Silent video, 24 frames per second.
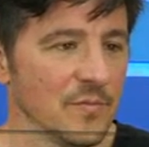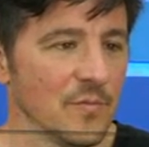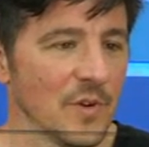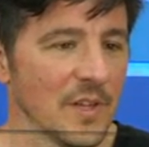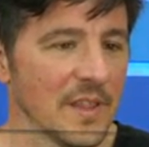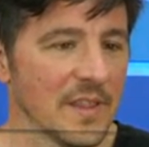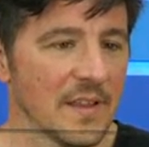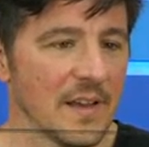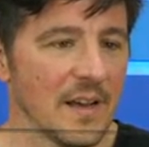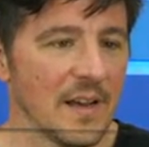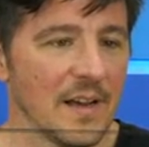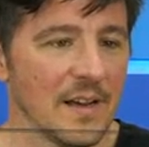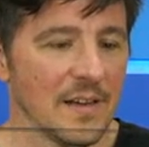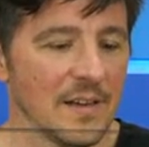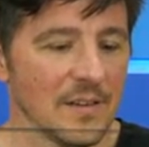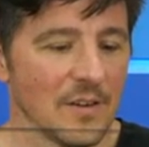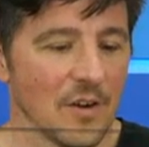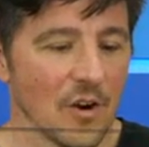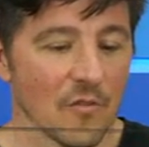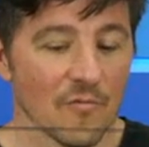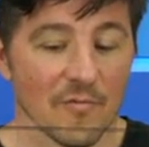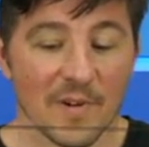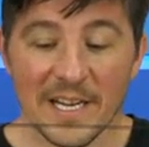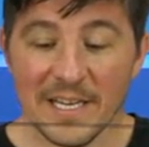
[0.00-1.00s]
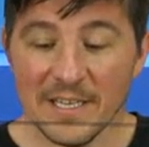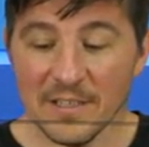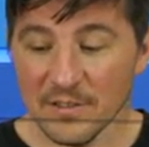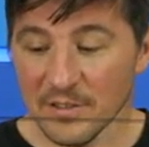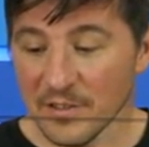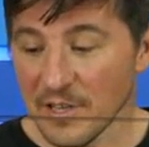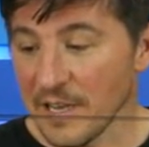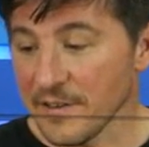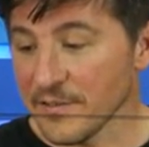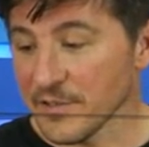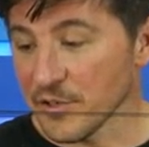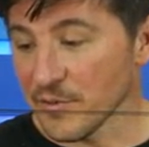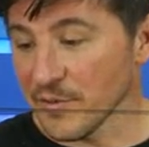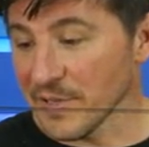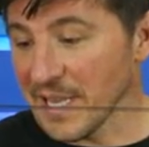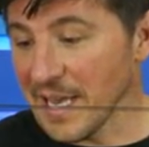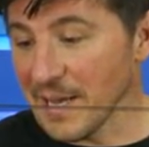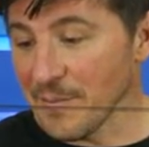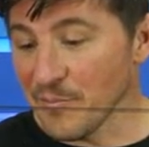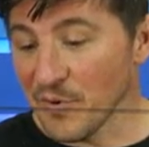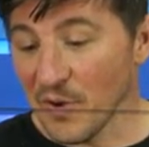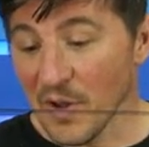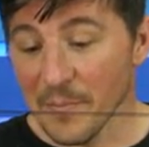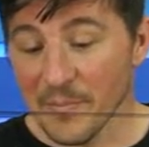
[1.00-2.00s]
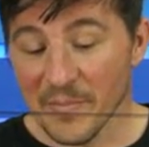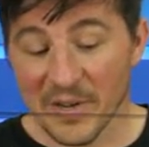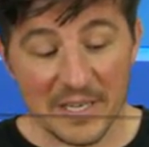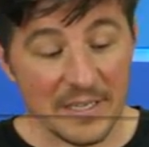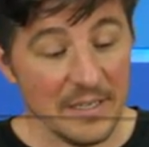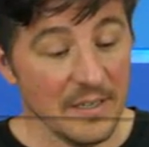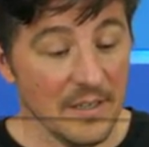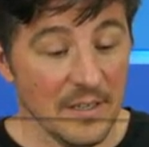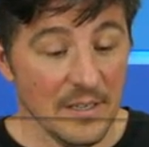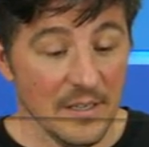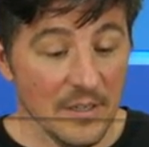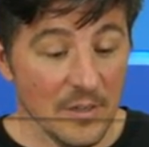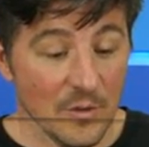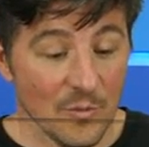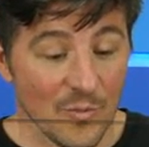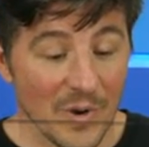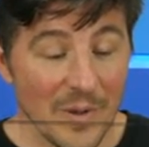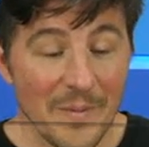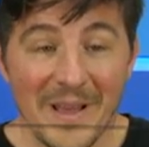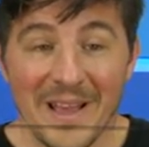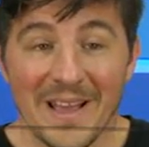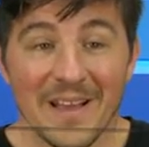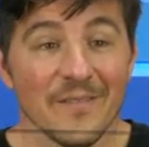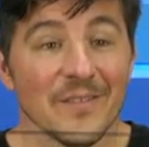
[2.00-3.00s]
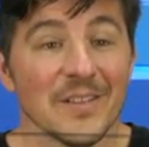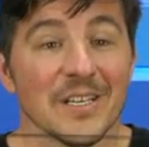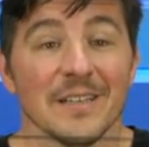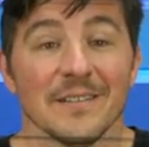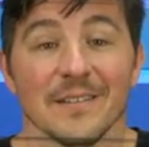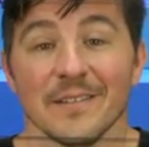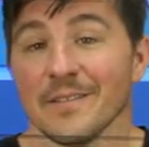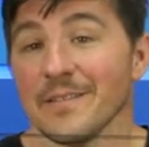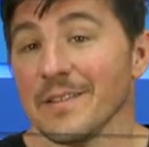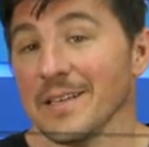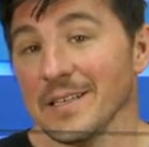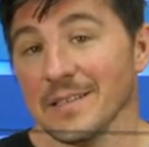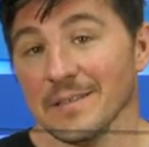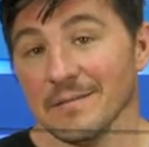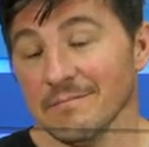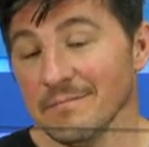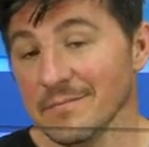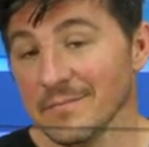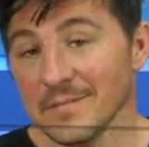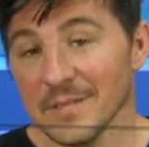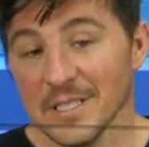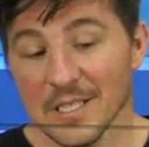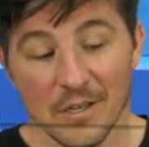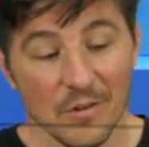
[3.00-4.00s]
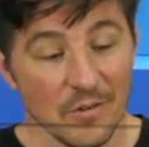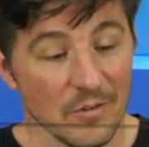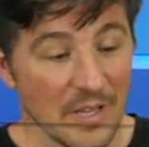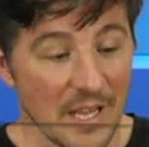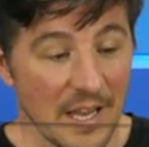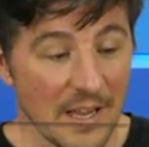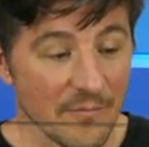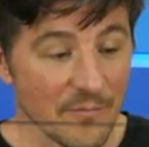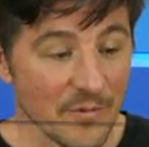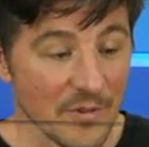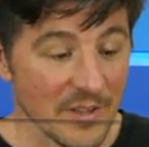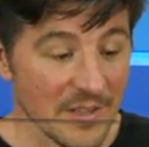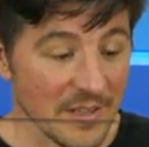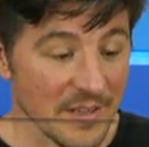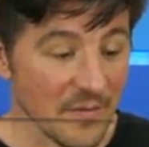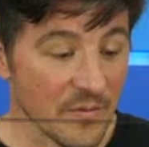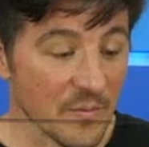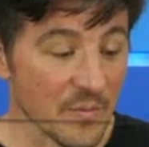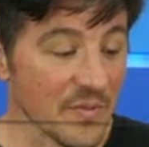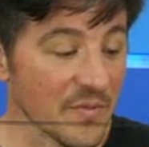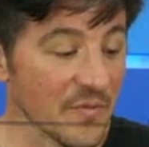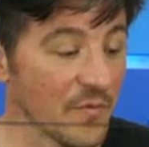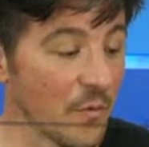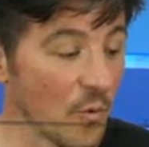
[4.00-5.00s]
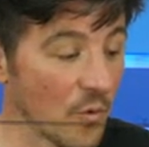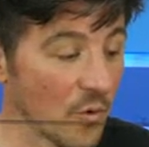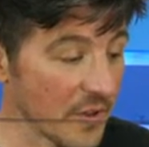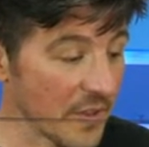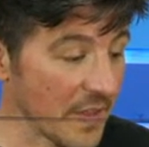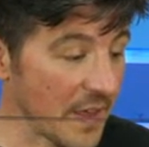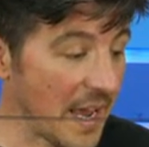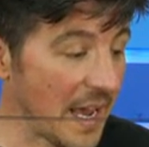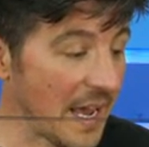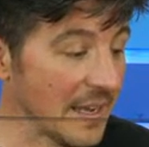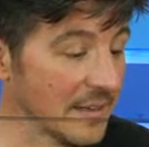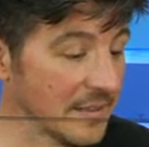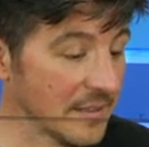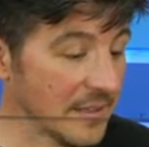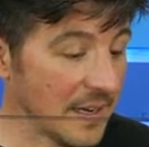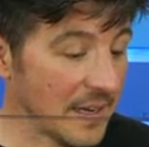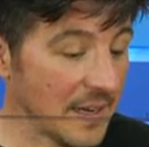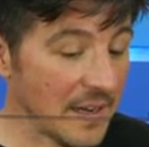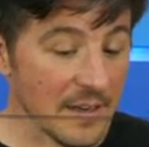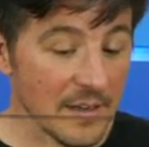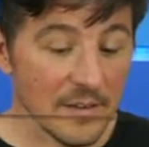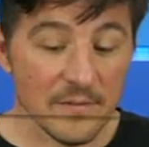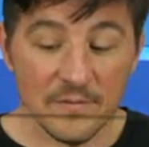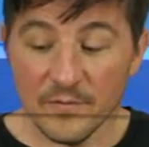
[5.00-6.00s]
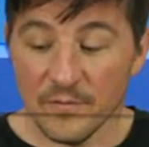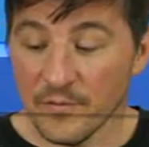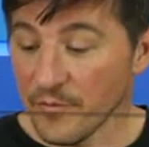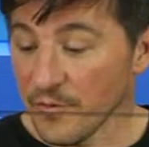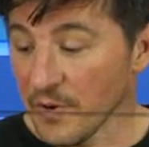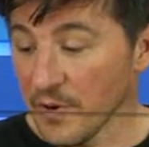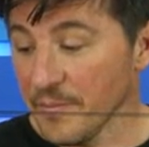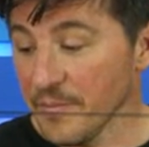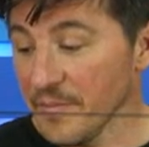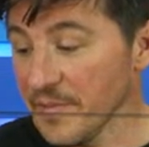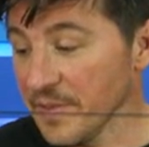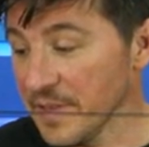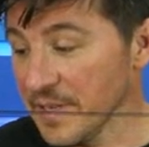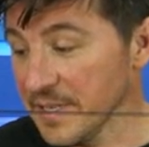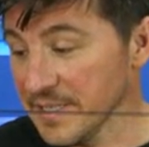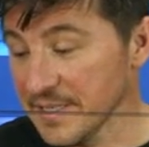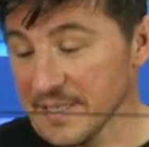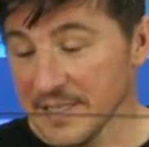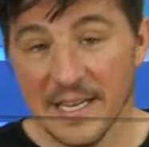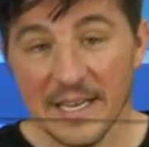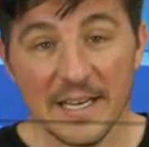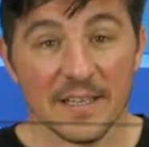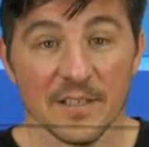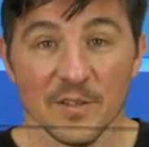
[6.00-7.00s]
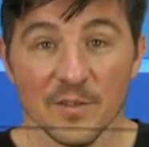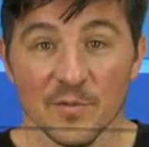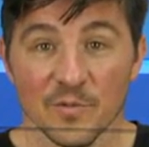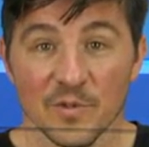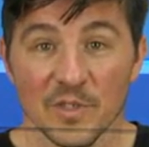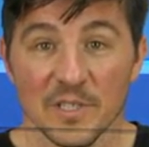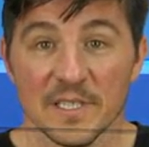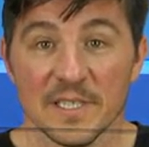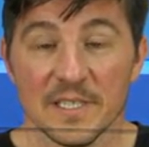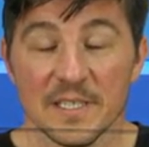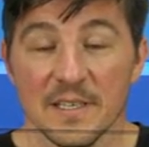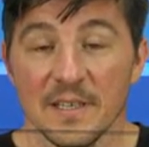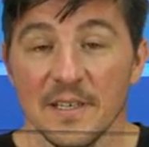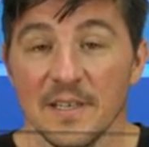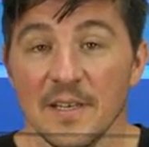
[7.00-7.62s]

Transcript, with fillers: with uh, our regular live show at that point, but we may have another thing to go live with even before that uh, from this neck of the woods.